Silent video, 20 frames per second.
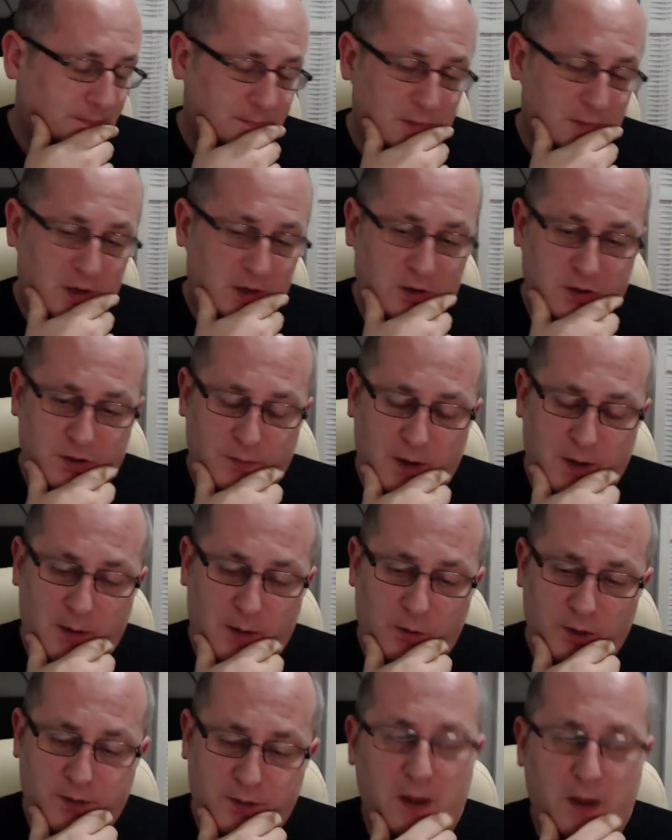because if
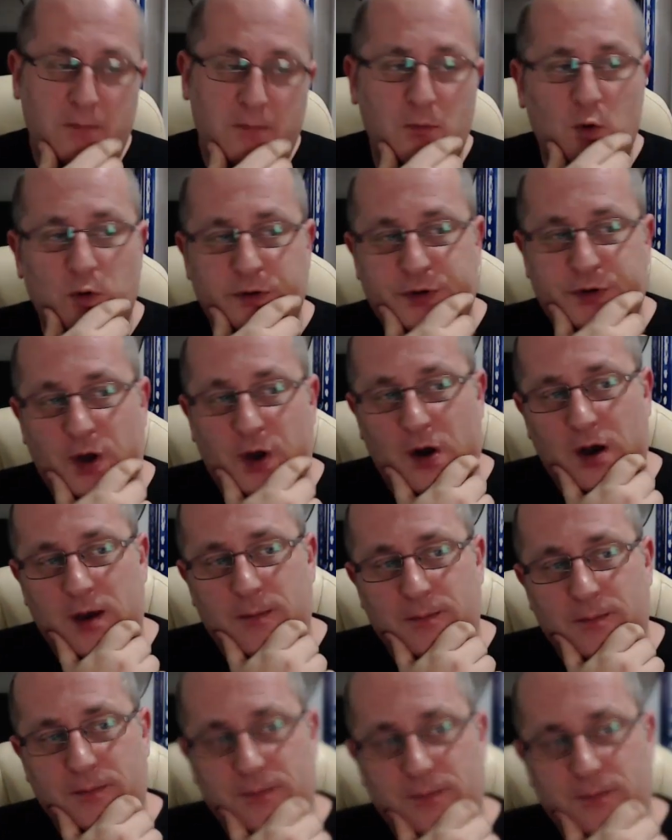people spend more
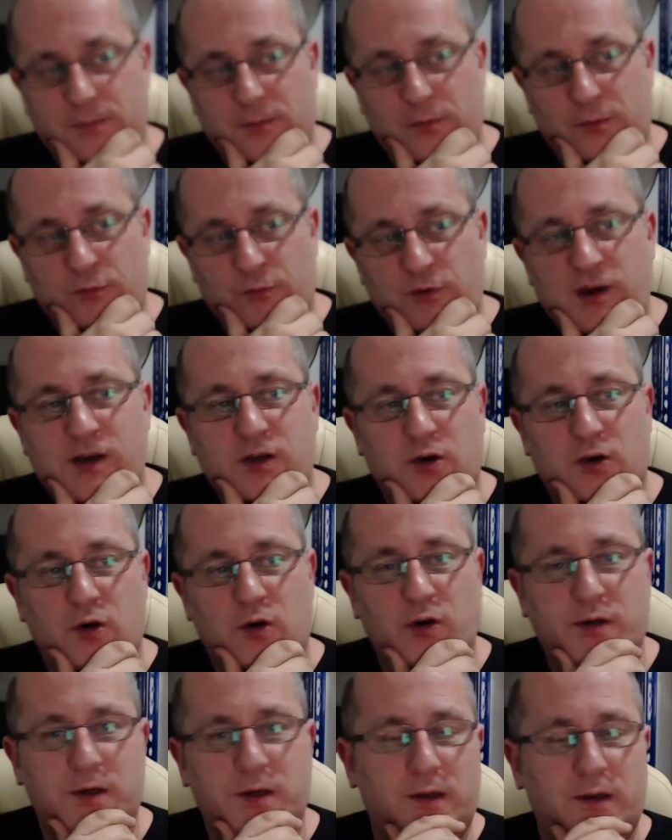time
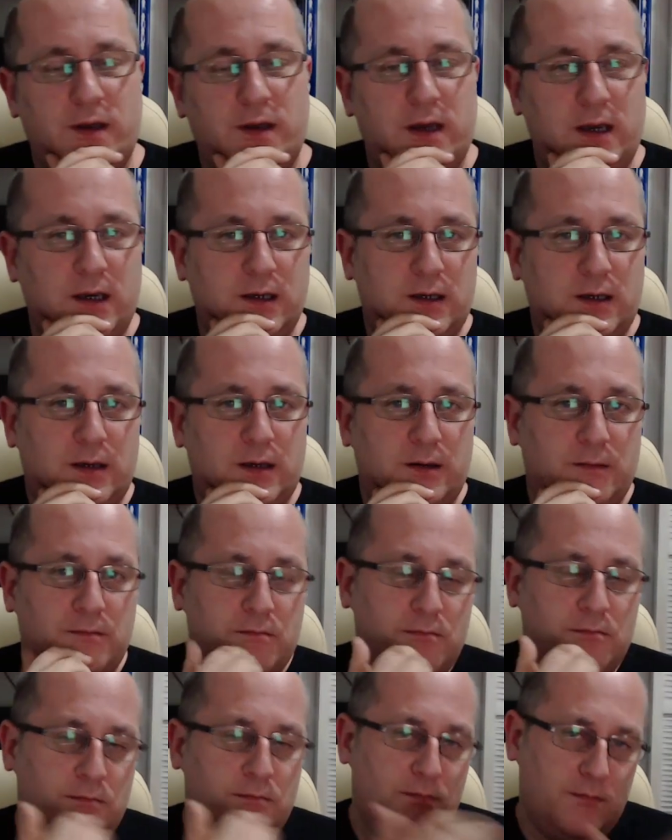researching things
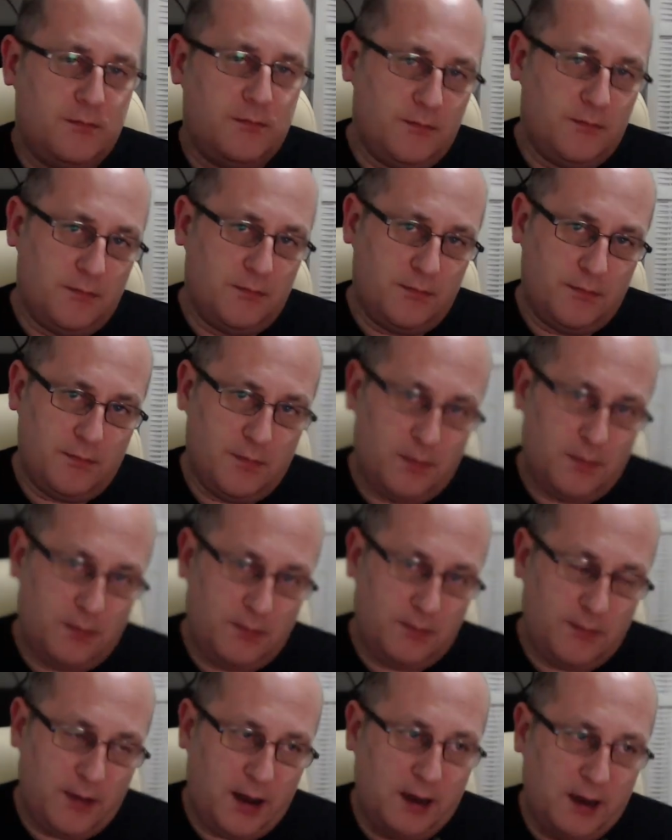
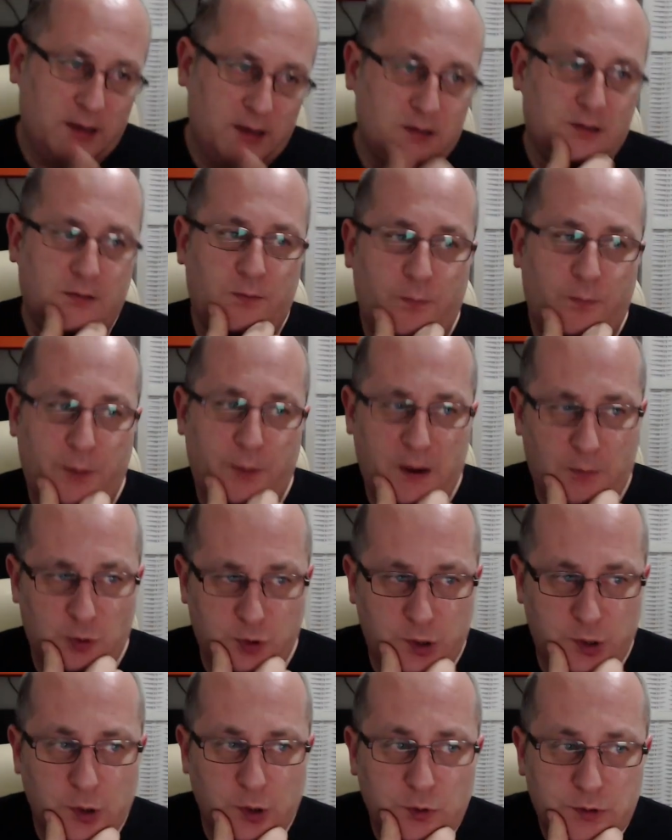as people
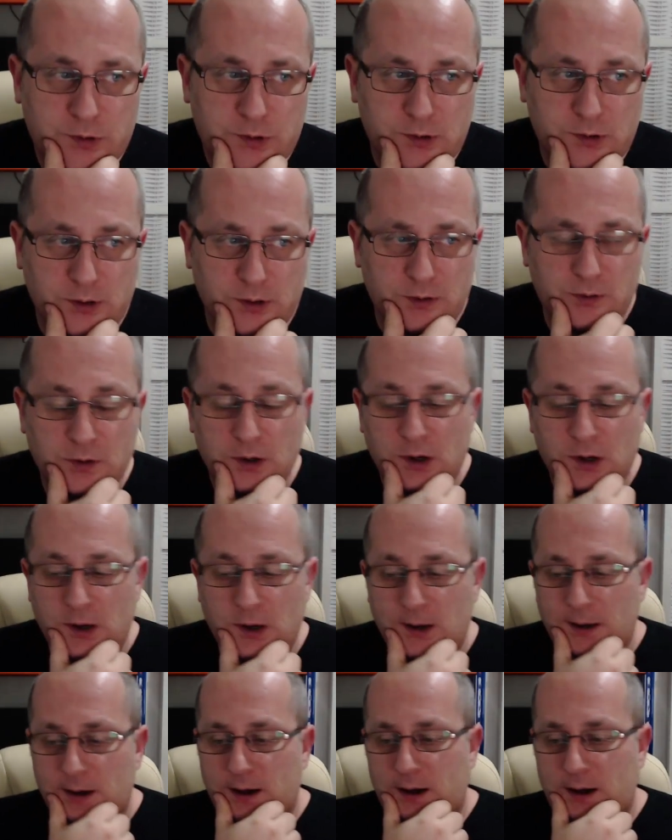used to do,
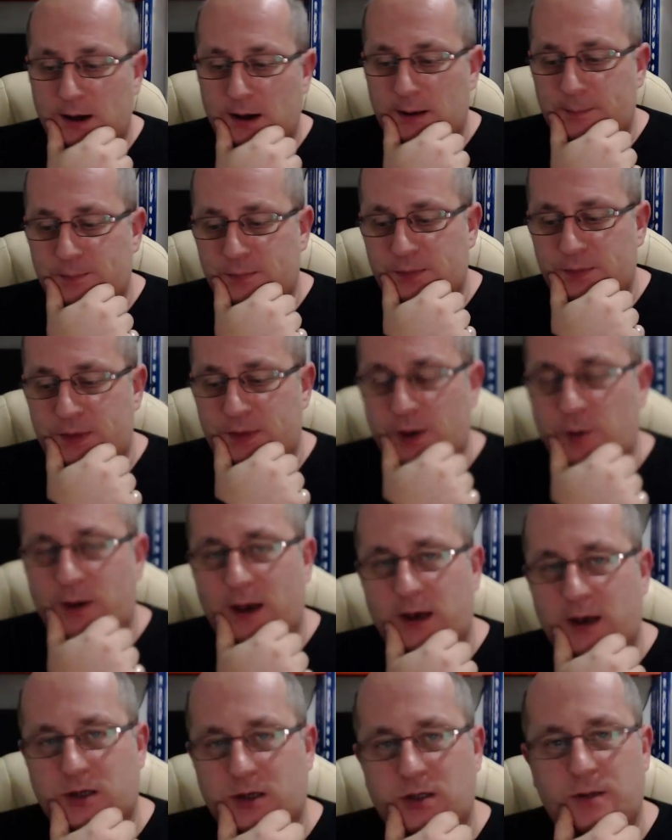they would
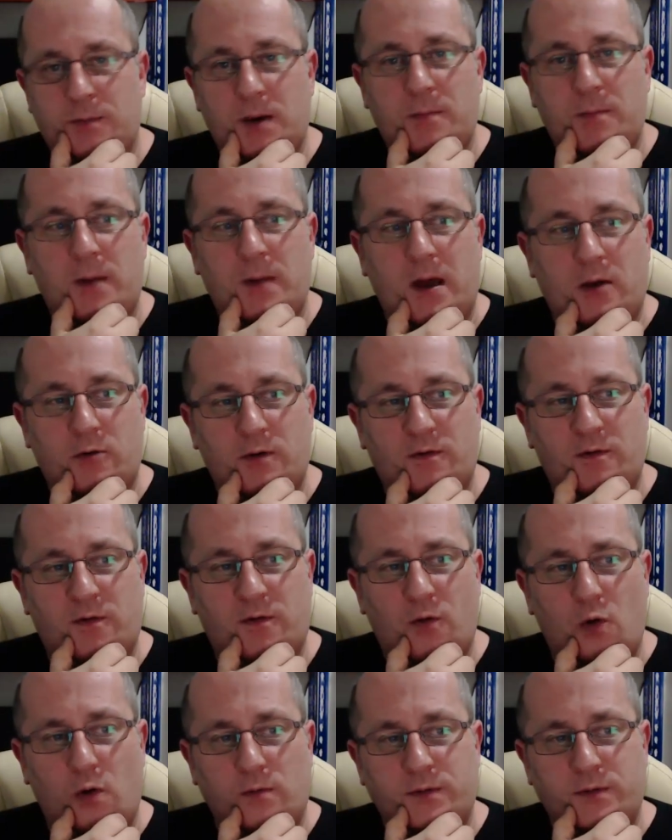actually be better
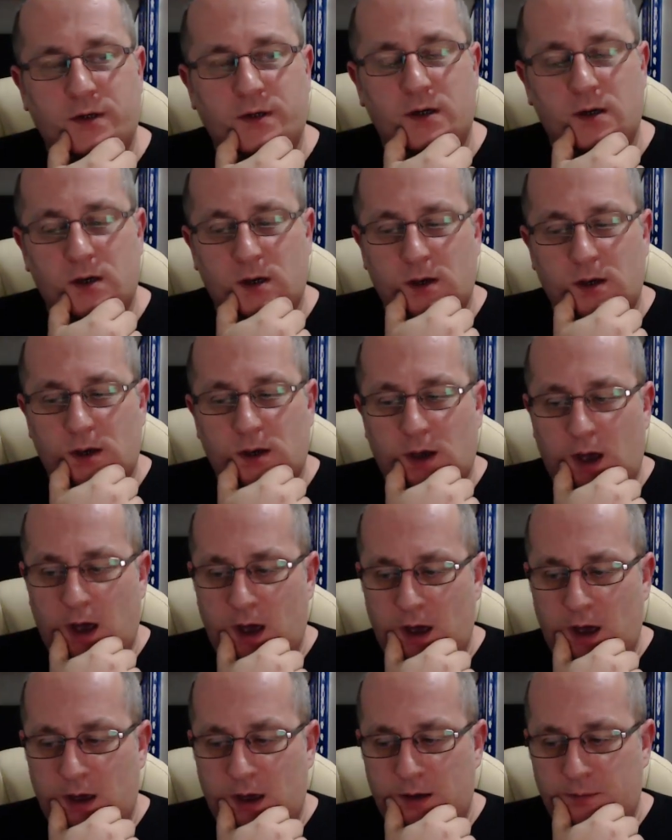informed.
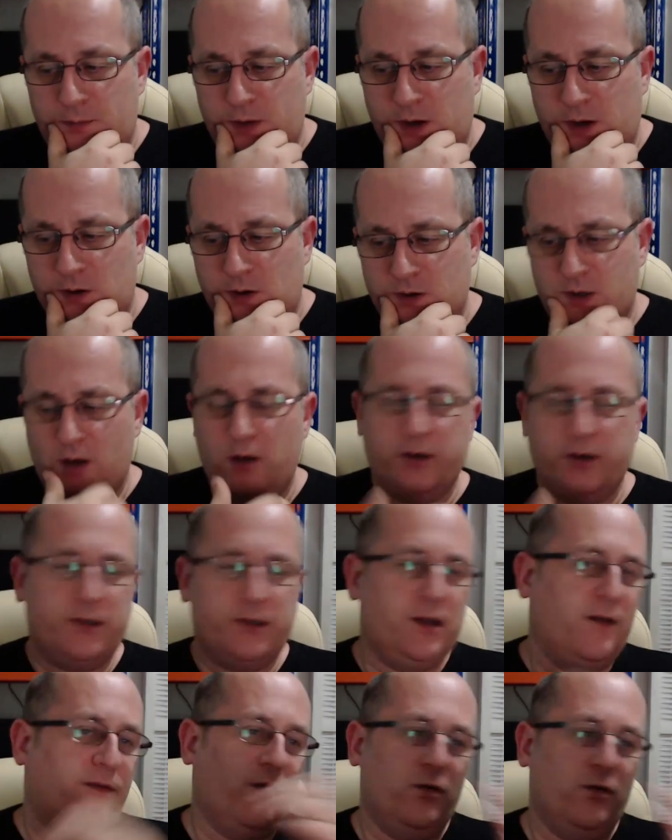Because a lot of
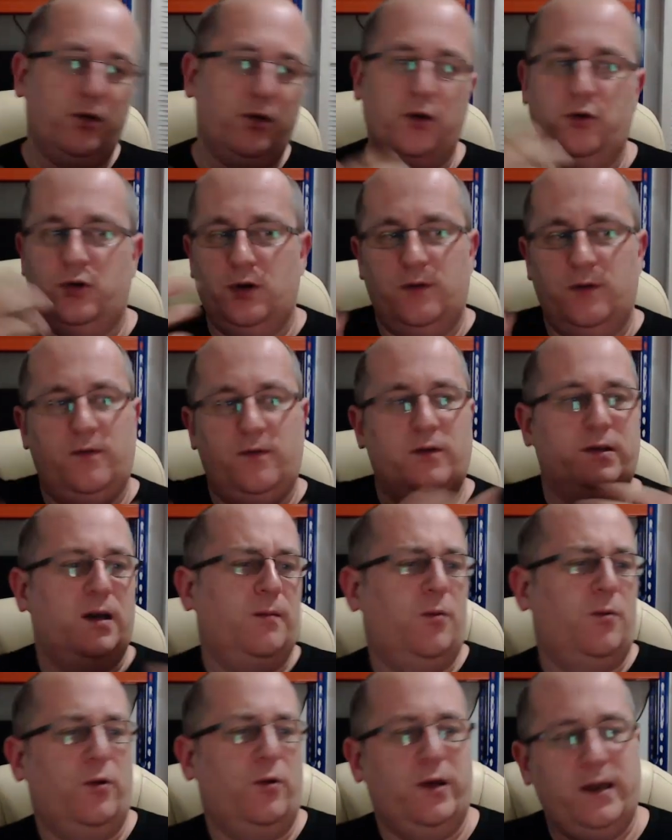stuff on YouTube, for
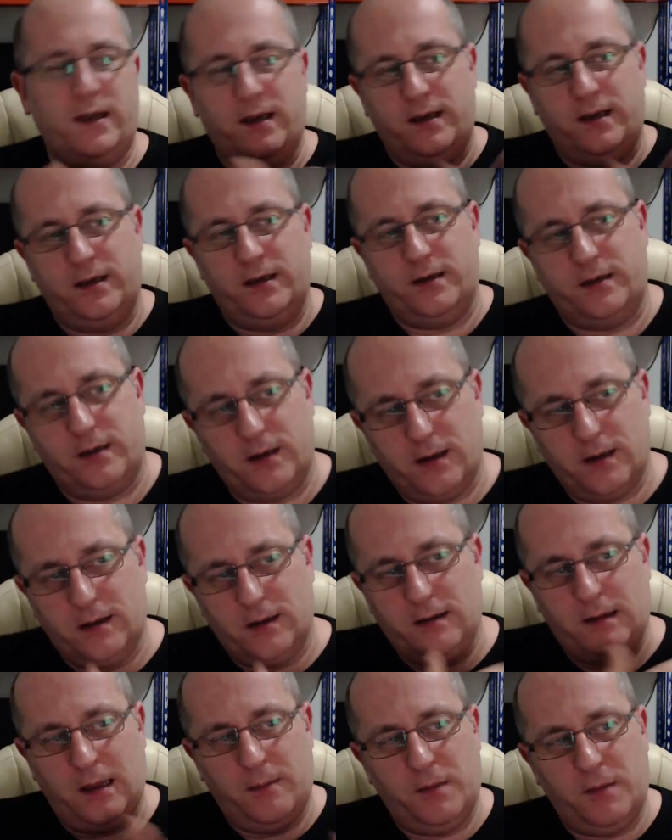example, is
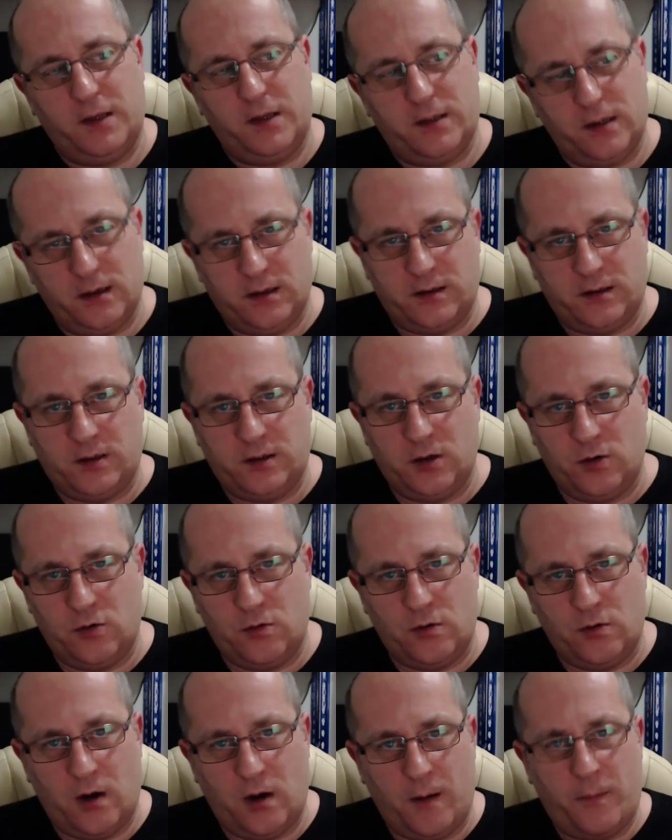limited
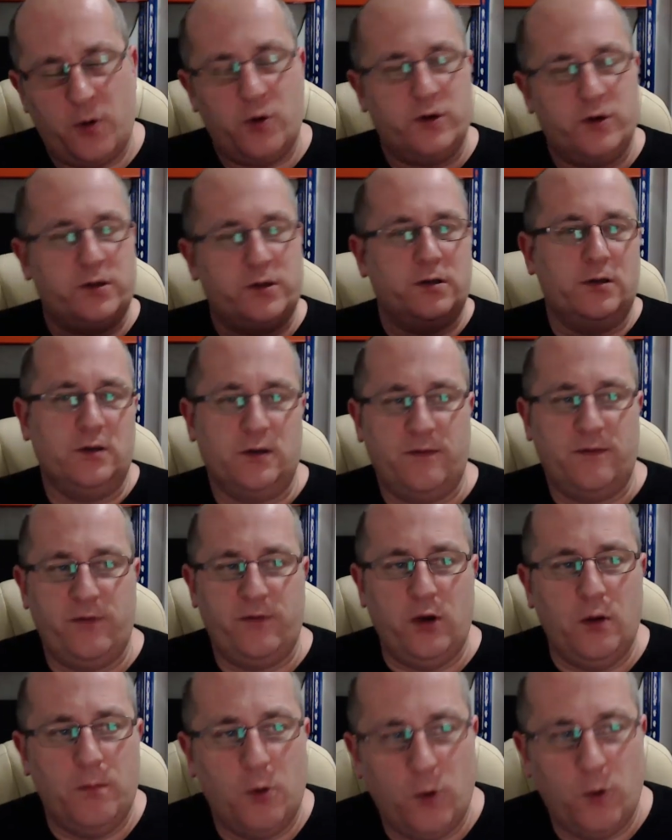to a person's
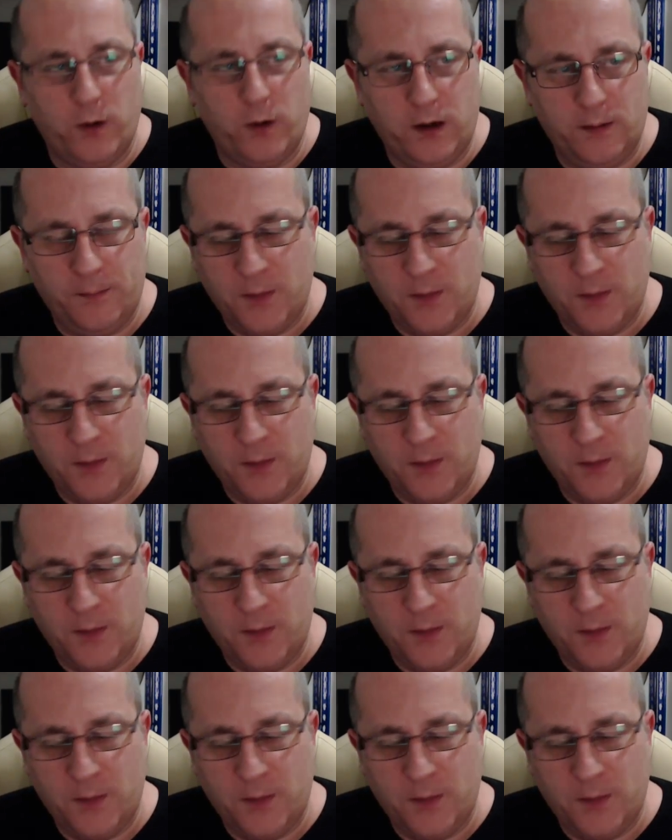viewpoint.